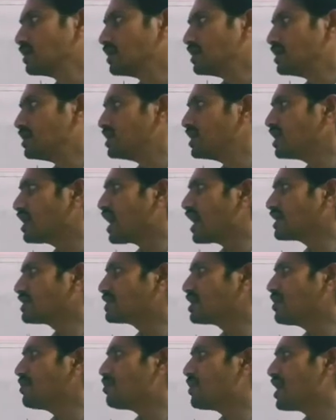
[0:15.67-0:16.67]
Here are
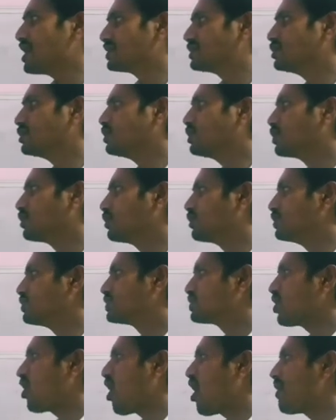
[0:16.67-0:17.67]
some basic rules
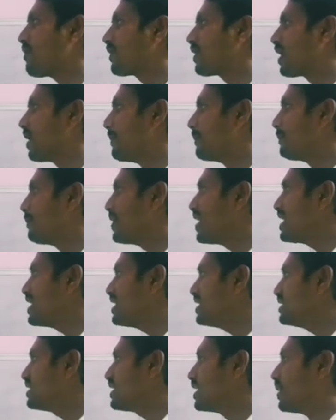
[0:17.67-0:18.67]
of
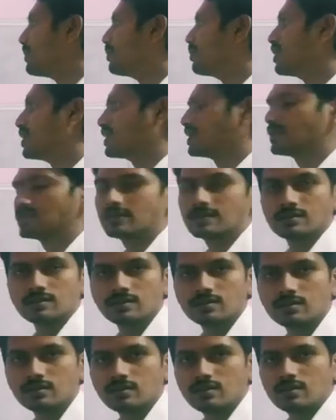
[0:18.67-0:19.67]
comparing the numbers.
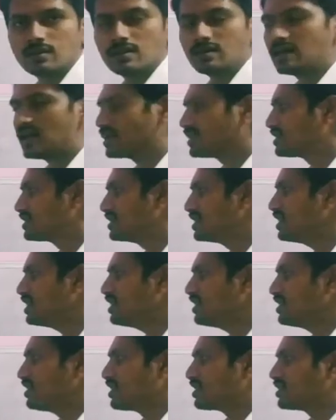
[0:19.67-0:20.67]
Let's
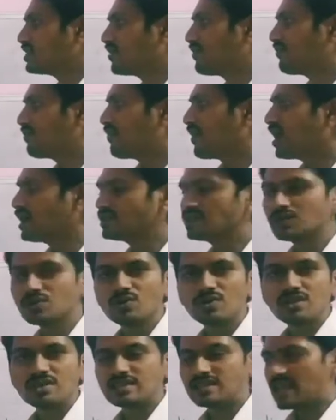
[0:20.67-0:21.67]
see. The first
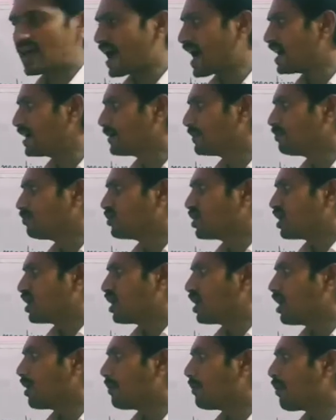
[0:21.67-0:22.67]
rule is that
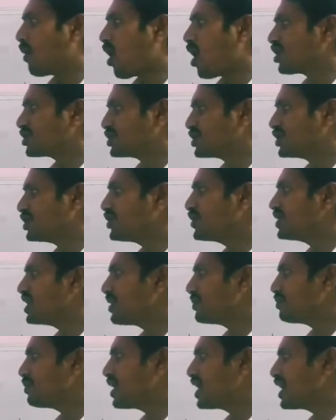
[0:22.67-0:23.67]
a positive
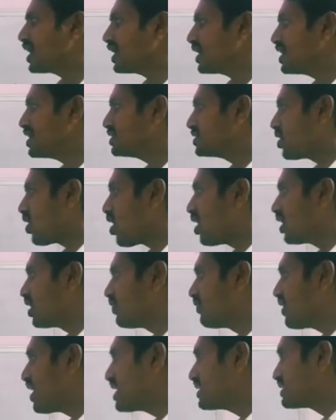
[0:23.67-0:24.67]
number is
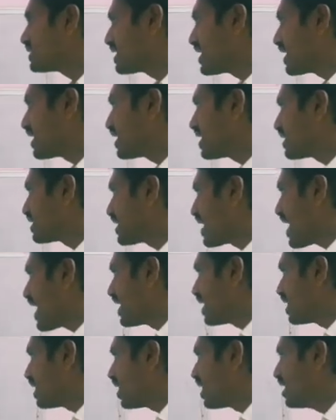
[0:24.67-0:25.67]
always greater
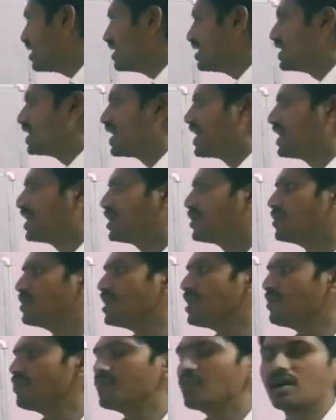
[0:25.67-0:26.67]
than a negative
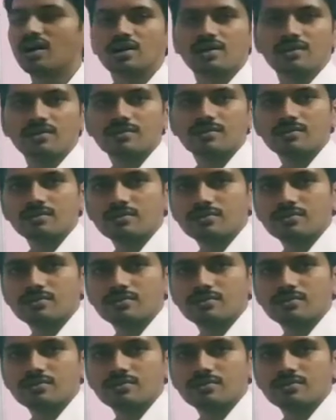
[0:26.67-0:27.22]
number.